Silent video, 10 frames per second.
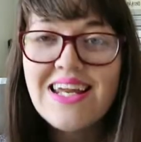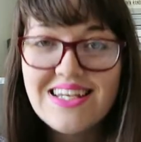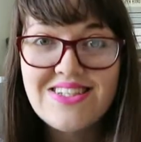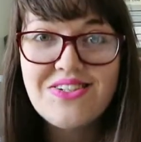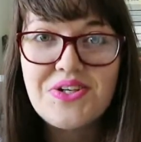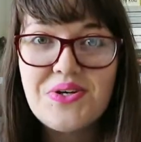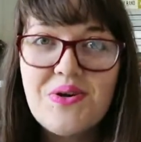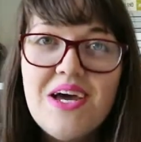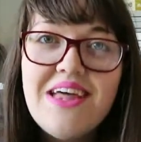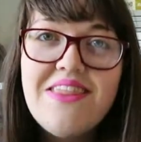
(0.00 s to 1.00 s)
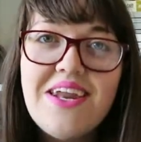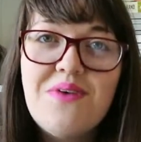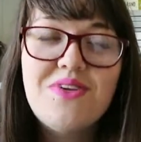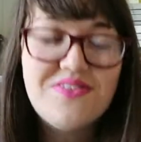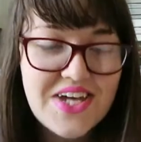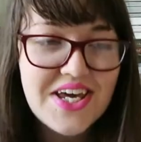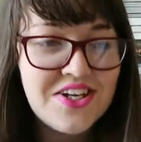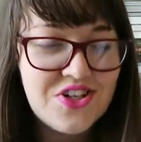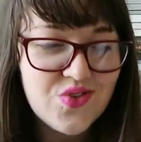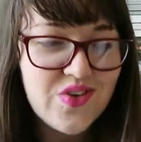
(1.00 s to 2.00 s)
listen to than it would have
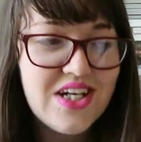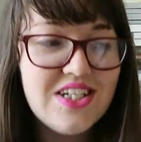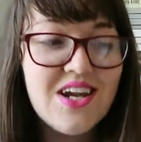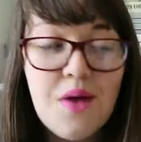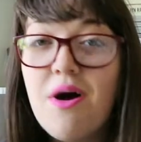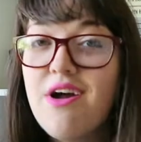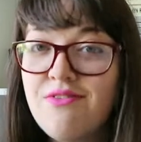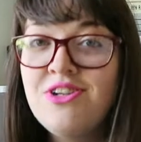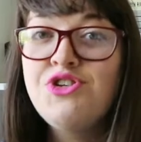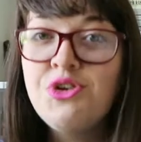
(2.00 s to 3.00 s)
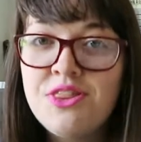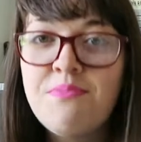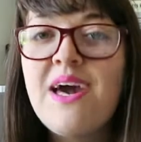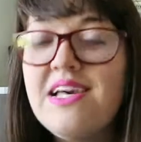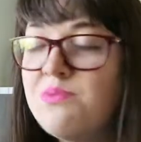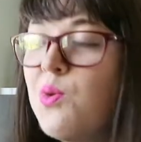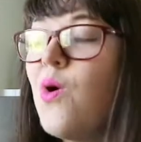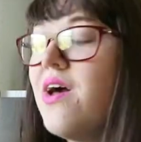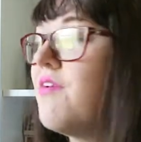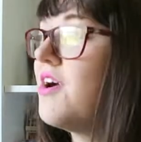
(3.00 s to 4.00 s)
taken to read, and I might have enjoyed the pace
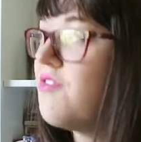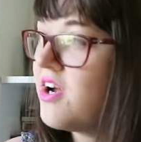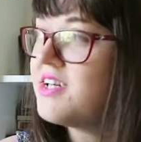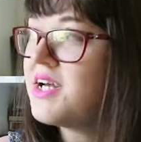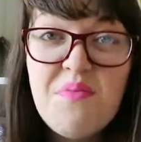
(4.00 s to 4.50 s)
more if I'd read it.